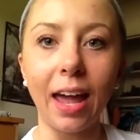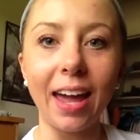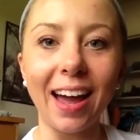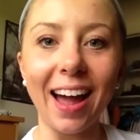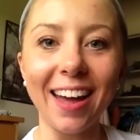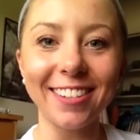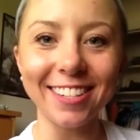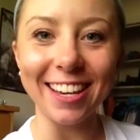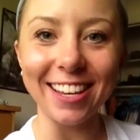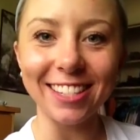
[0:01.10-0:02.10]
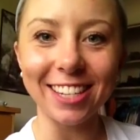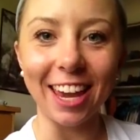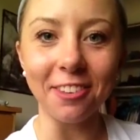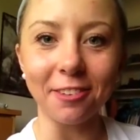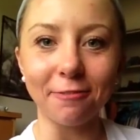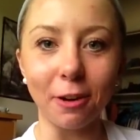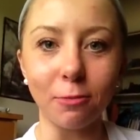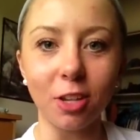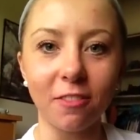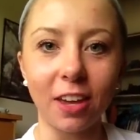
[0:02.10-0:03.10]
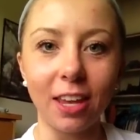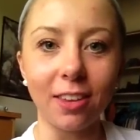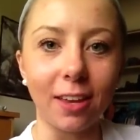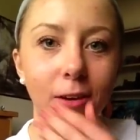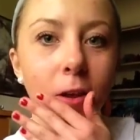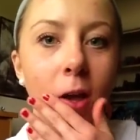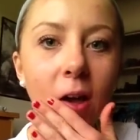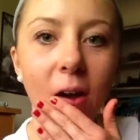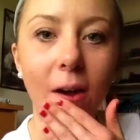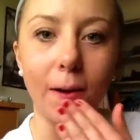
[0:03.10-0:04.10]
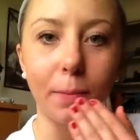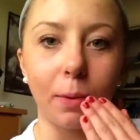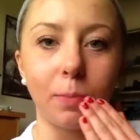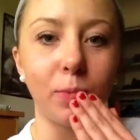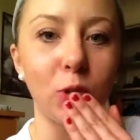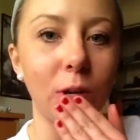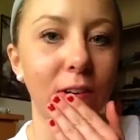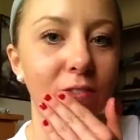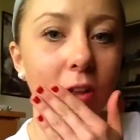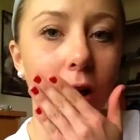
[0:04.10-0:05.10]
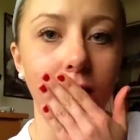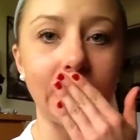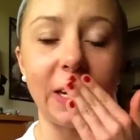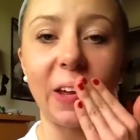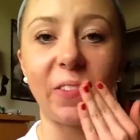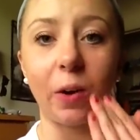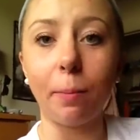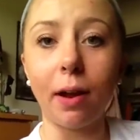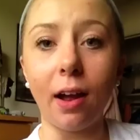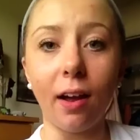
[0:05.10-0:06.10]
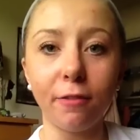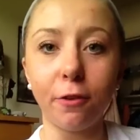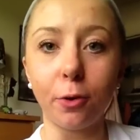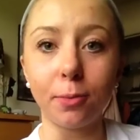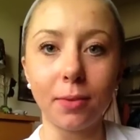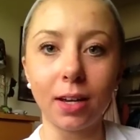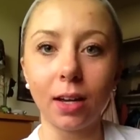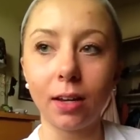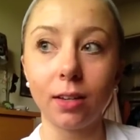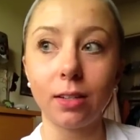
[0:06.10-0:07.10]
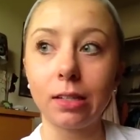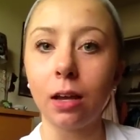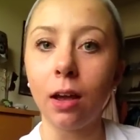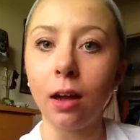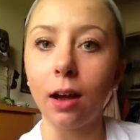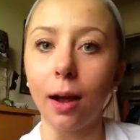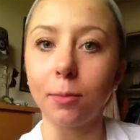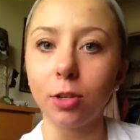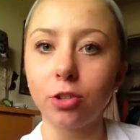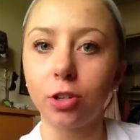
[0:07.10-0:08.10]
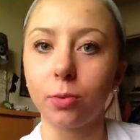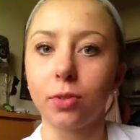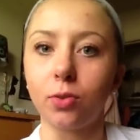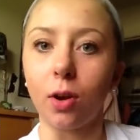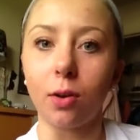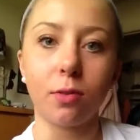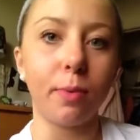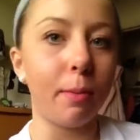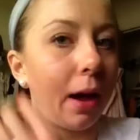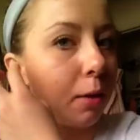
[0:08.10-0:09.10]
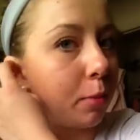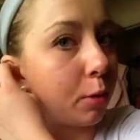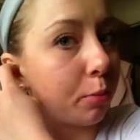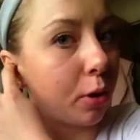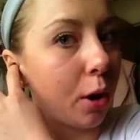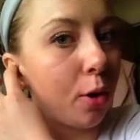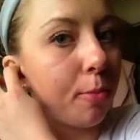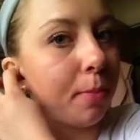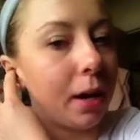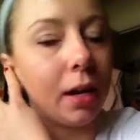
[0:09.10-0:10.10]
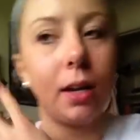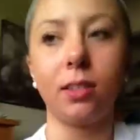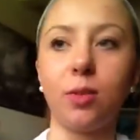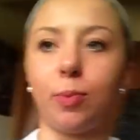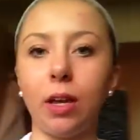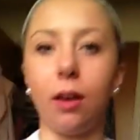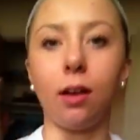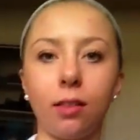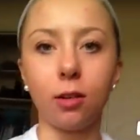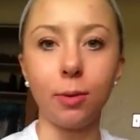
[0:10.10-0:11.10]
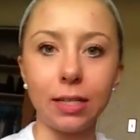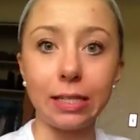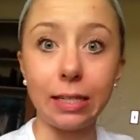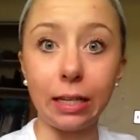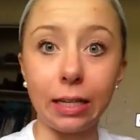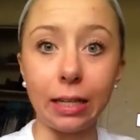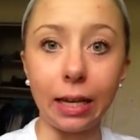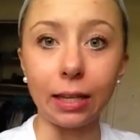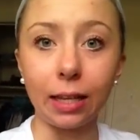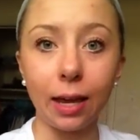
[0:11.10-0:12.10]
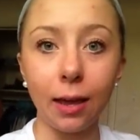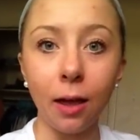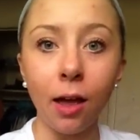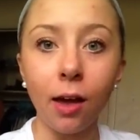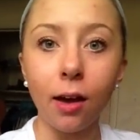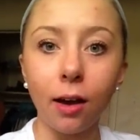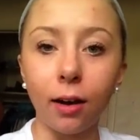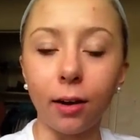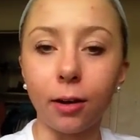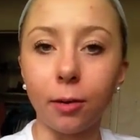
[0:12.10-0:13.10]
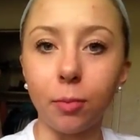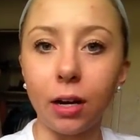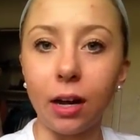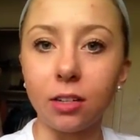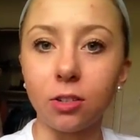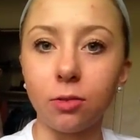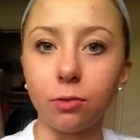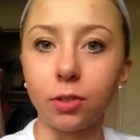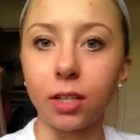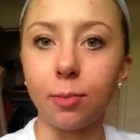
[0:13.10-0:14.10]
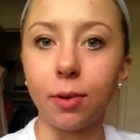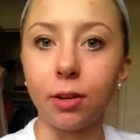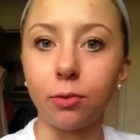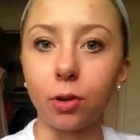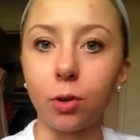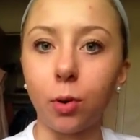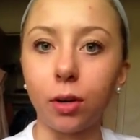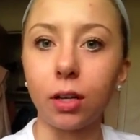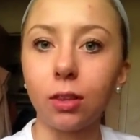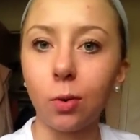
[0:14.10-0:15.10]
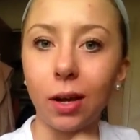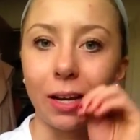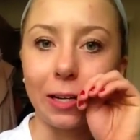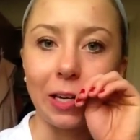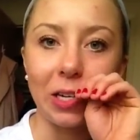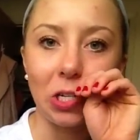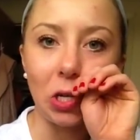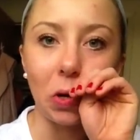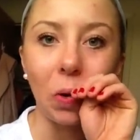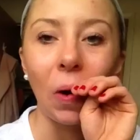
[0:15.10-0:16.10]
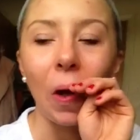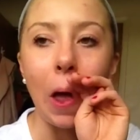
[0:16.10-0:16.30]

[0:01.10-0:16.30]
Hey guys, it's Caitlin from Chef Caitlin. I'm doing a vlog today from my iPhone because I'm not sure what's wrong with my MacBook Pro, but it's been a little bit silly lately, and hasn't really been recording the way I need it to.